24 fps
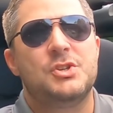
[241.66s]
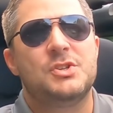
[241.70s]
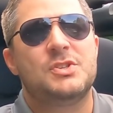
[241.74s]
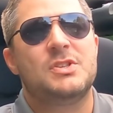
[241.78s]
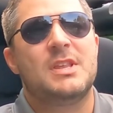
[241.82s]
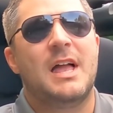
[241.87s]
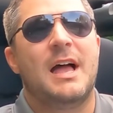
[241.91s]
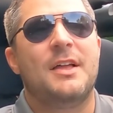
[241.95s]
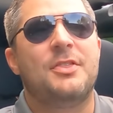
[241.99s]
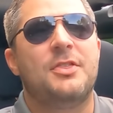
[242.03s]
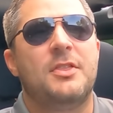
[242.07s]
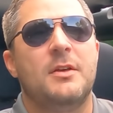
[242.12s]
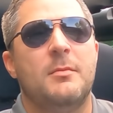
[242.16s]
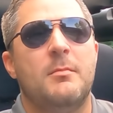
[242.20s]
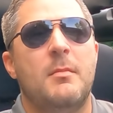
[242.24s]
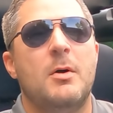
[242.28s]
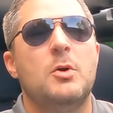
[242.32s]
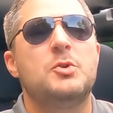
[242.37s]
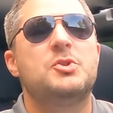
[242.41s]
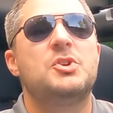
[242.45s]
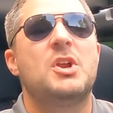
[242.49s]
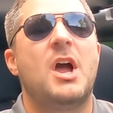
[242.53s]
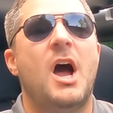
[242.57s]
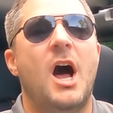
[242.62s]
just not the
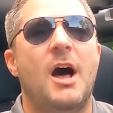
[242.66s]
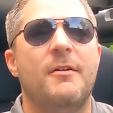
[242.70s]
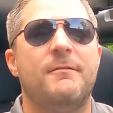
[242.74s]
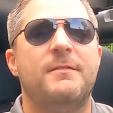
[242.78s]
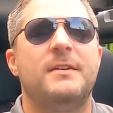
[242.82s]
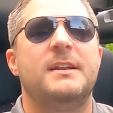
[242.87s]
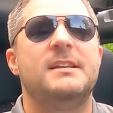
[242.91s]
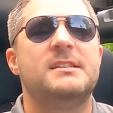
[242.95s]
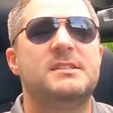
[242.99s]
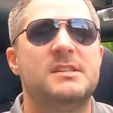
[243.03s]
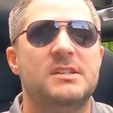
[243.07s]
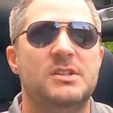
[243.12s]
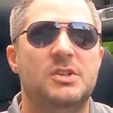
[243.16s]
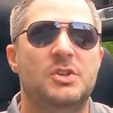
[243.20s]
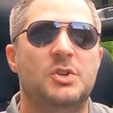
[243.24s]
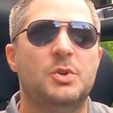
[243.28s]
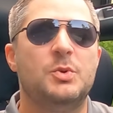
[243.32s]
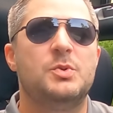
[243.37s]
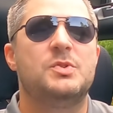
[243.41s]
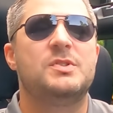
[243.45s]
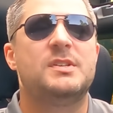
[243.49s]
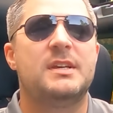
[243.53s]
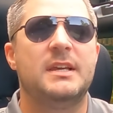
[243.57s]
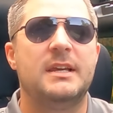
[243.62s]
most
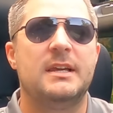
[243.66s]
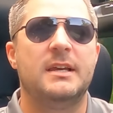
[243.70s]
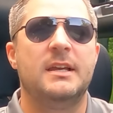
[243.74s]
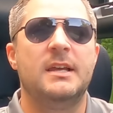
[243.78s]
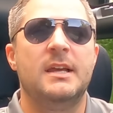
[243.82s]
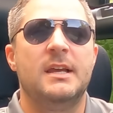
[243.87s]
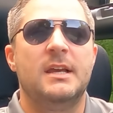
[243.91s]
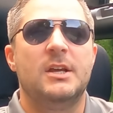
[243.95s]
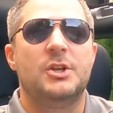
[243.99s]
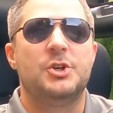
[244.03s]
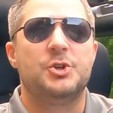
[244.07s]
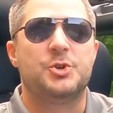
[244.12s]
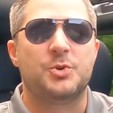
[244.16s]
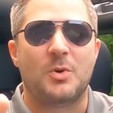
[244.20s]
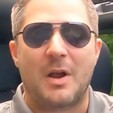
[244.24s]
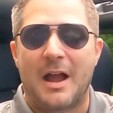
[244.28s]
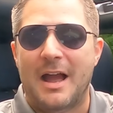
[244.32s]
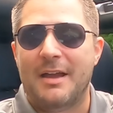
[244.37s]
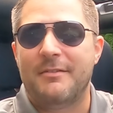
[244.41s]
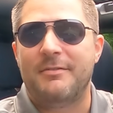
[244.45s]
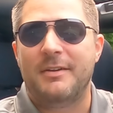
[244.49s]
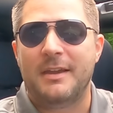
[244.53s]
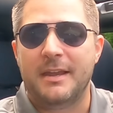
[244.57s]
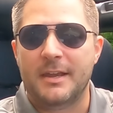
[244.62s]
confidence-inducing
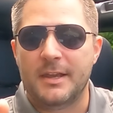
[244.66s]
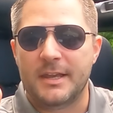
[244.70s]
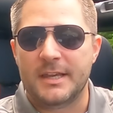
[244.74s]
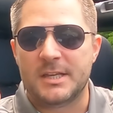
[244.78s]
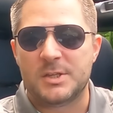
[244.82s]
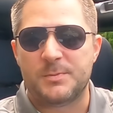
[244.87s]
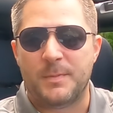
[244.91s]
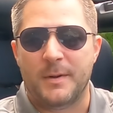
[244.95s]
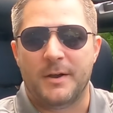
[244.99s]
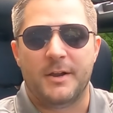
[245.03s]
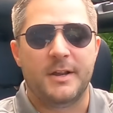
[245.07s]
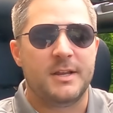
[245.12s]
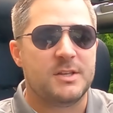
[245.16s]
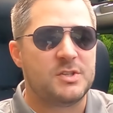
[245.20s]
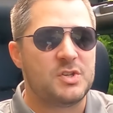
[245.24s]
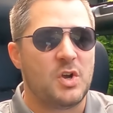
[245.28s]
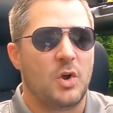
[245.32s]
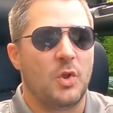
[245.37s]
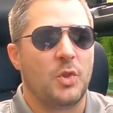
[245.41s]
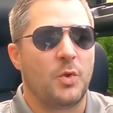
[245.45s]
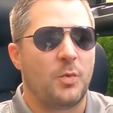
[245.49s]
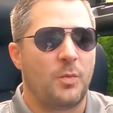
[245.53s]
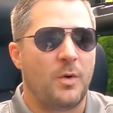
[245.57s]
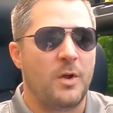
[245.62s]
driving experience
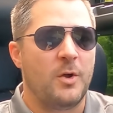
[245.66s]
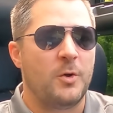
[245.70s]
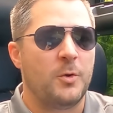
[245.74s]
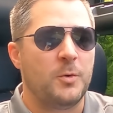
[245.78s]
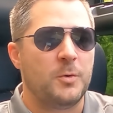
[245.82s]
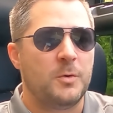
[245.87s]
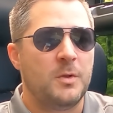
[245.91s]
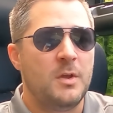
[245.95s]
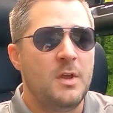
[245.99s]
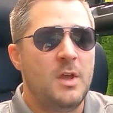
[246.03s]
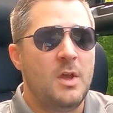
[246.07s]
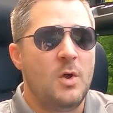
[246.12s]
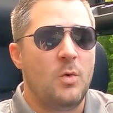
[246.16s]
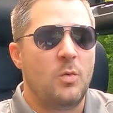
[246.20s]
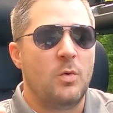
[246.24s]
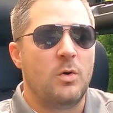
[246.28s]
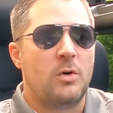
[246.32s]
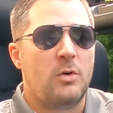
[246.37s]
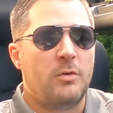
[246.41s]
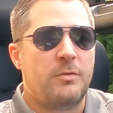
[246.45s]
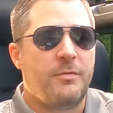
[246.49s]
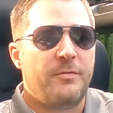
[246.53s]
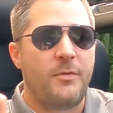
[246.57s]
on the road. Well,